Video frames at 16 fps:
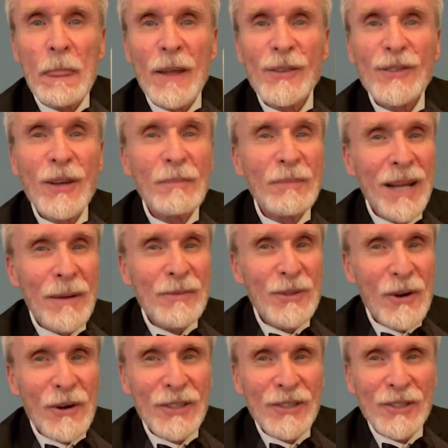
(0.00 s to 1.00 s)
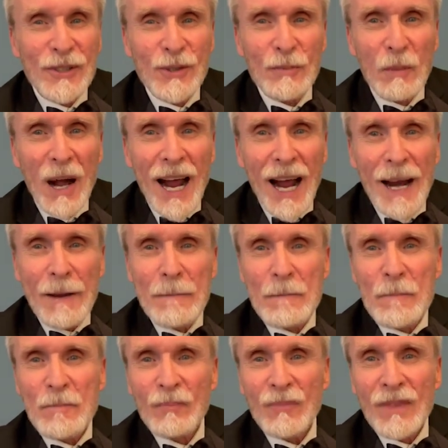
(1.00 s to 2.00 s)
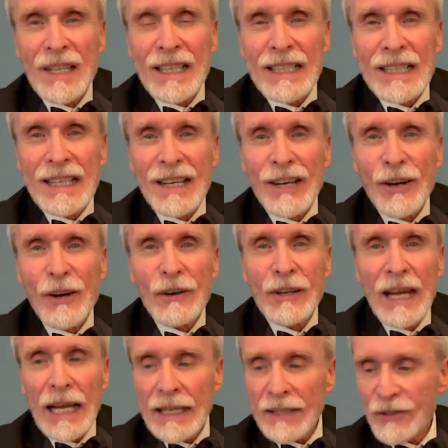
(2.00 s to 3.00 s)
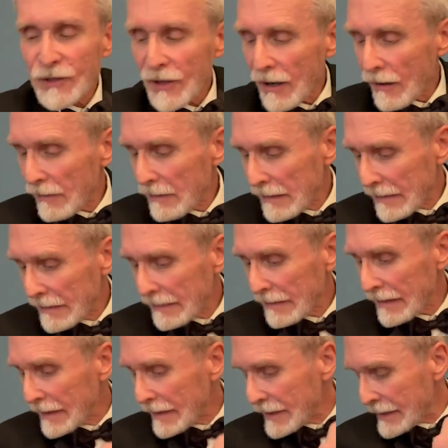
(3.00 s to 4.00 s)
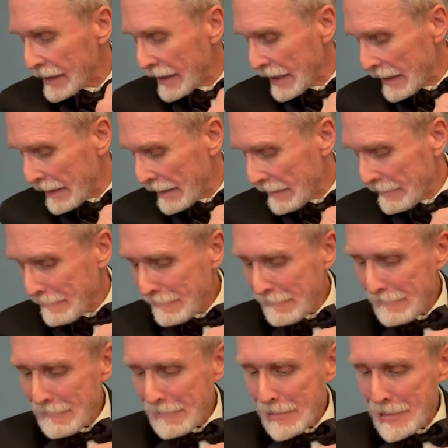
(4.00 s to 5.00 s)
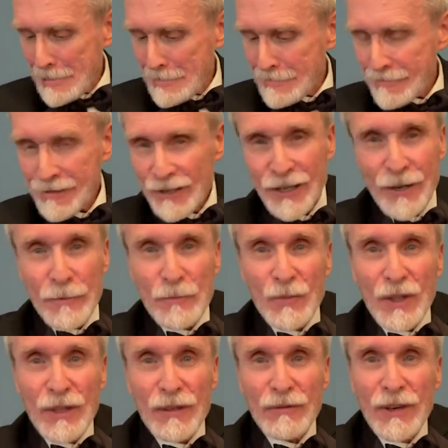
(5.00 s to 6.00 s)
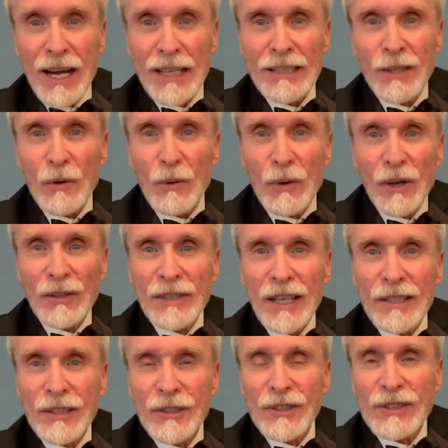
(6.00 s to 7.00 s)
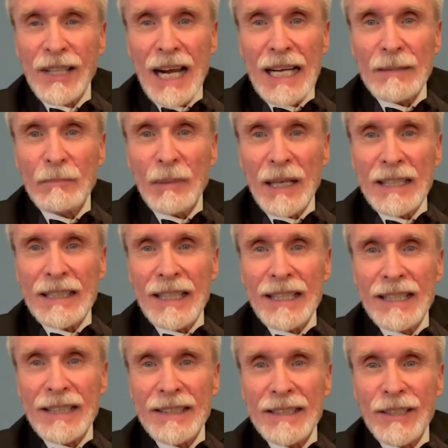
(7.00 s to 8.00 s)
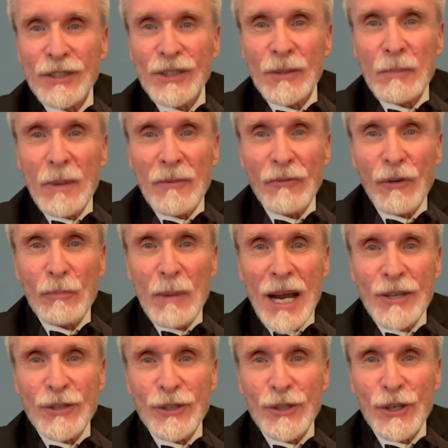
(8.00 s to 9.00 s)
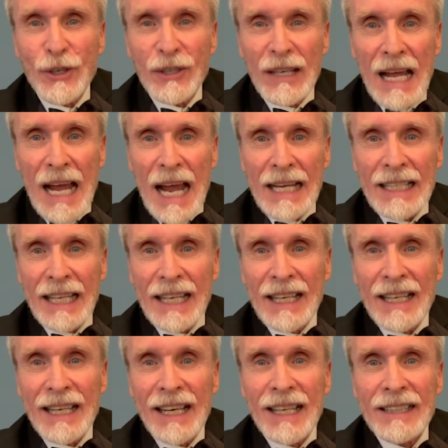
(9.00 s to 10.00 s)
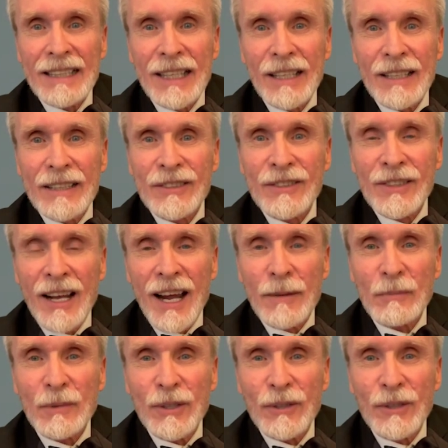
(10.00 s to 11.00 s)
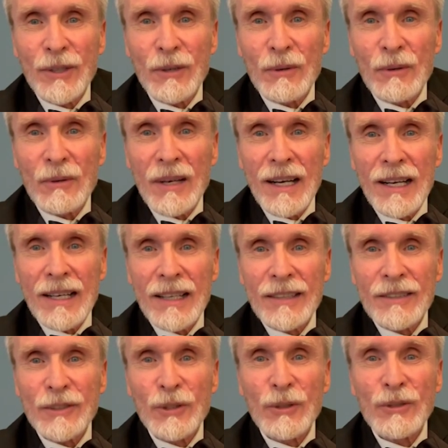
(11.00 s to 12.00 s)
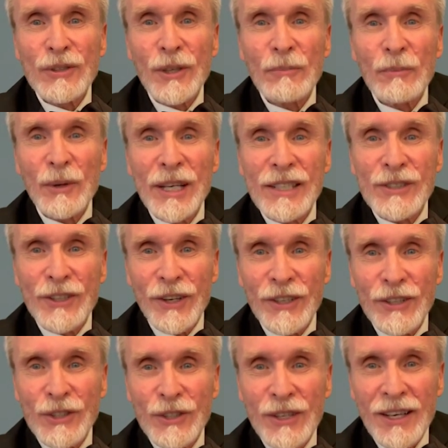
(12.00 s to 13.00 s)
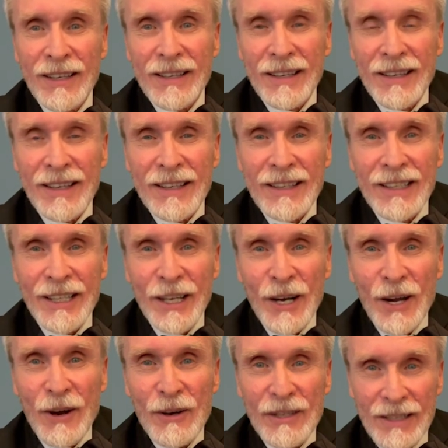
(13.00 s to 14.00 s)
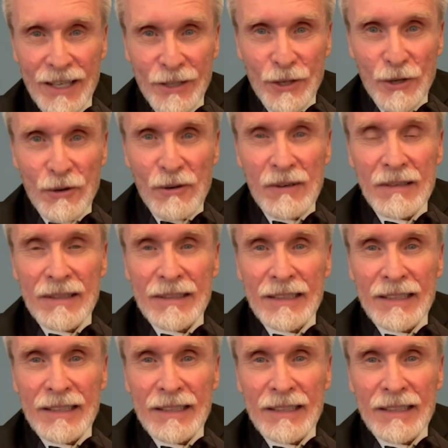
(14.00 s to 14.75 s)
sometimes known as the Spy. Okay, so let's see. You've got the world on your side, but there's some information you're lacking. I think it's time to do some research, and then you'll